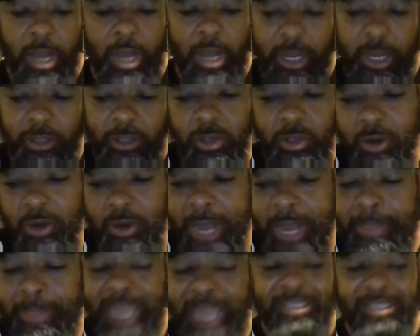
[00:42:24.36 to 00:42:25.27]
you know,
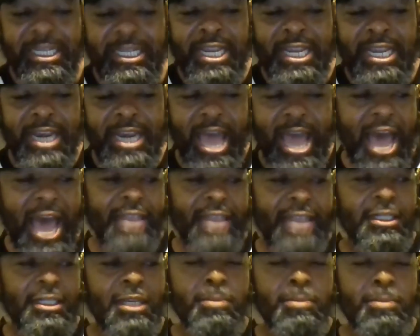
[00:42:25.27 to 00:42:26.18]
I'm not saying I
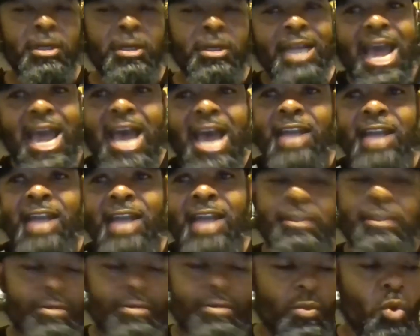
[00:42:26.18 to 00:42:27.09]
did it, but God
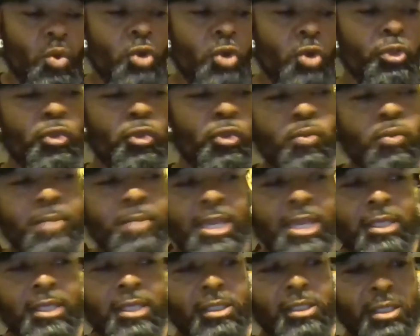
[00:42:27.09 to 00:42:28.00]
worked through
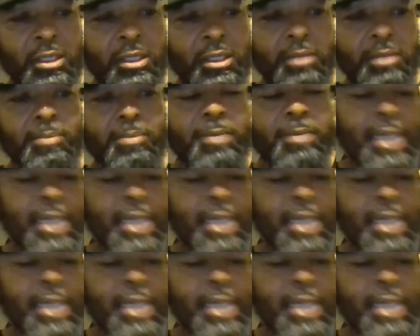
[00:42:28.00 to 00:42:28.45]
me to be